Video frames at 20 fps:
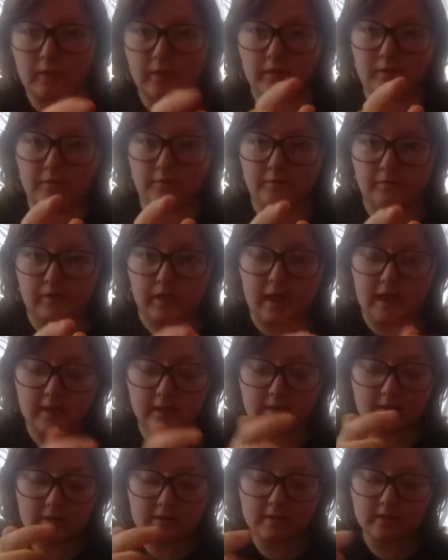then
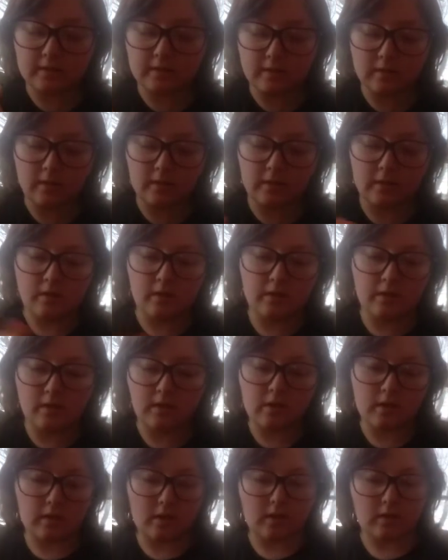flatten it.
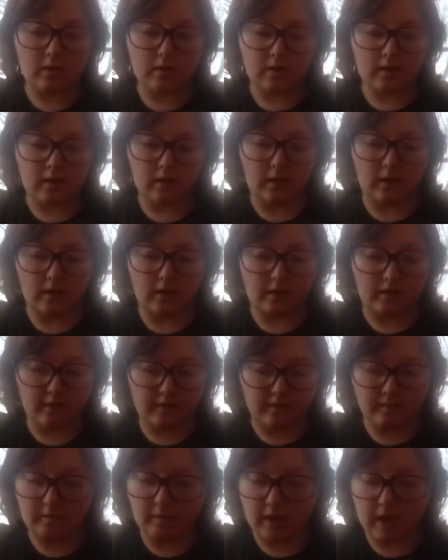Uh,
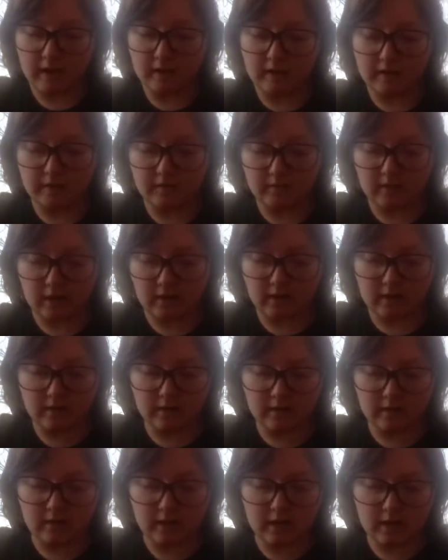flatten it, flatten it.
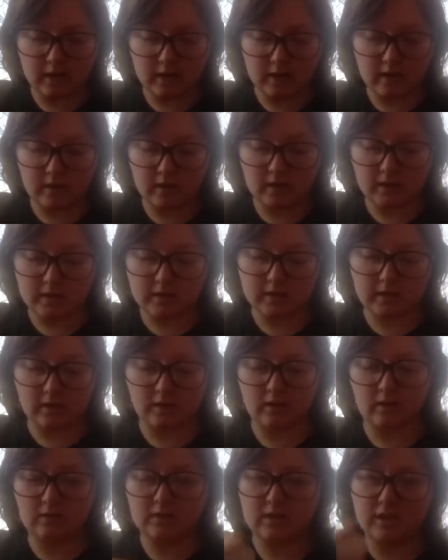So
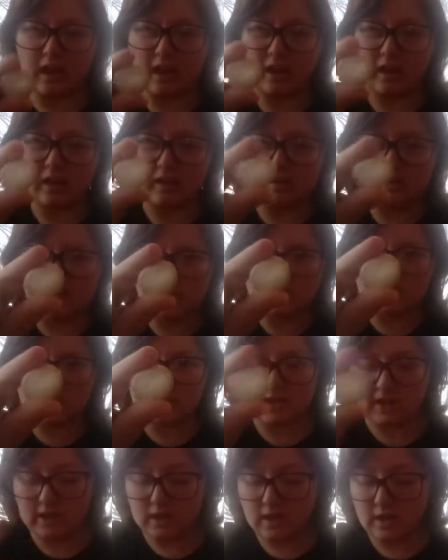it looks kind of like this.
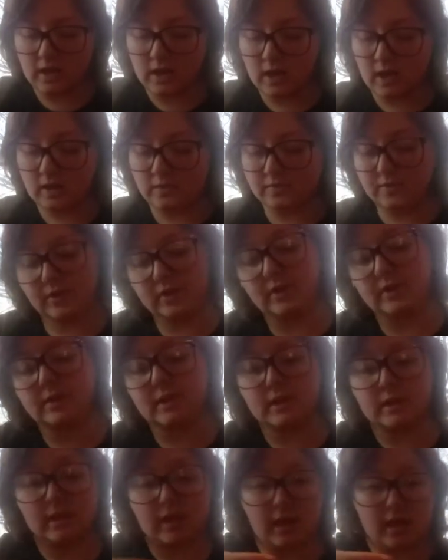then you're gonna
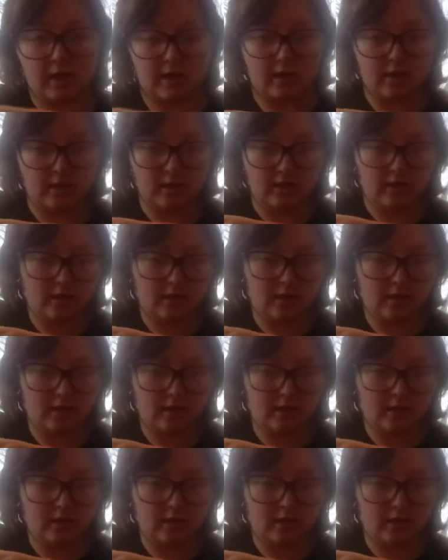take the head